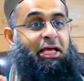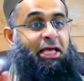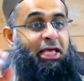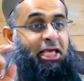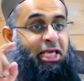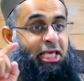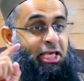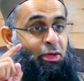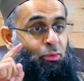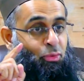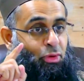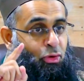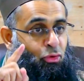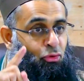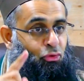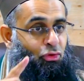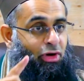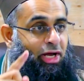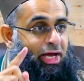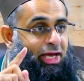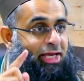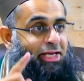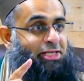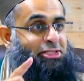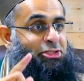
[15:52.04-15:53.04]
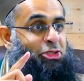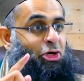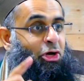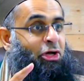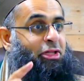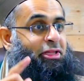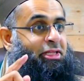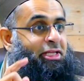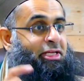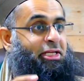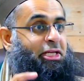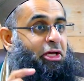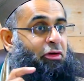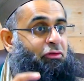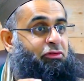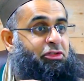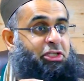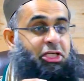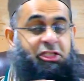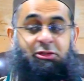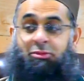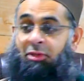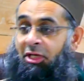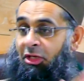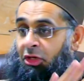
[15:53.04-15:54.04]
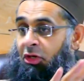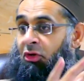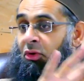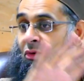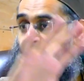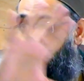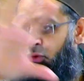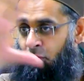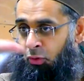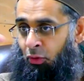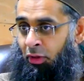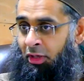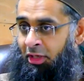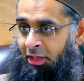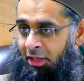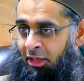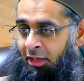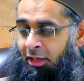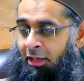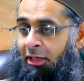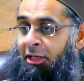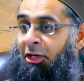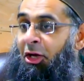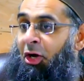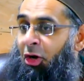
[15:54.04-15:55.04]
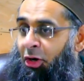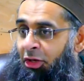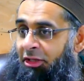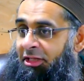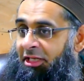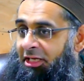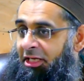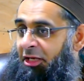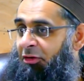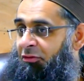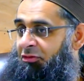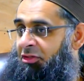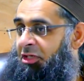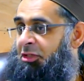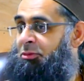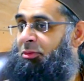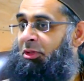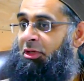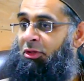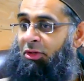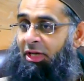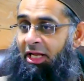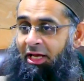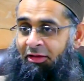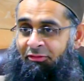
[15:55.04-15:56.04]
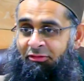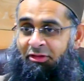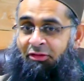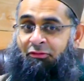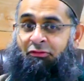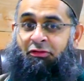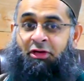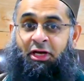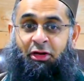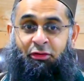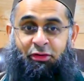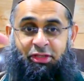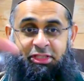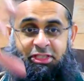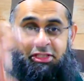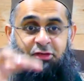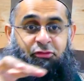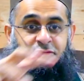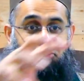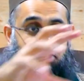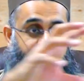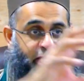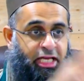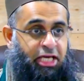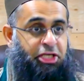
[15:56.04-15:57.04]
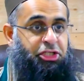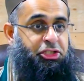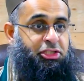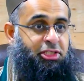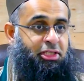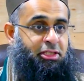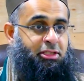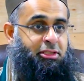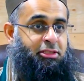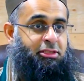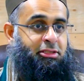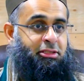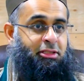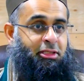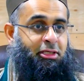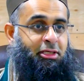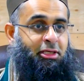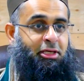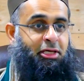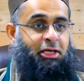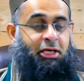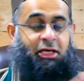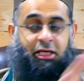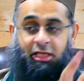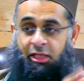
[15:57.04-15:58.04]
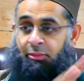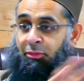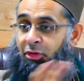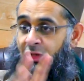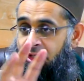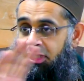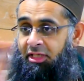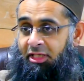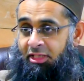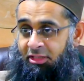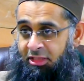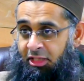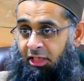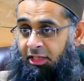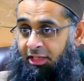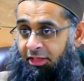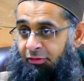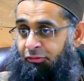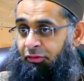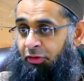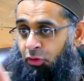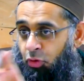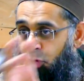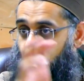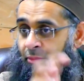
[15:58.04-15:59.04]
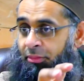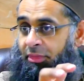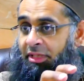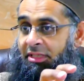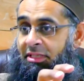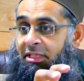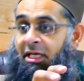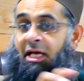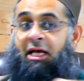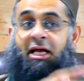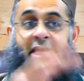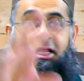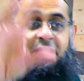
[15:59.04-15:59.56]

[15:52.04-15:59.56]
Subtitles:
He will rise on the Day of Judgment. You know, all the on the Day of Judgment, you'll have the various different nations, communities, the different ummas.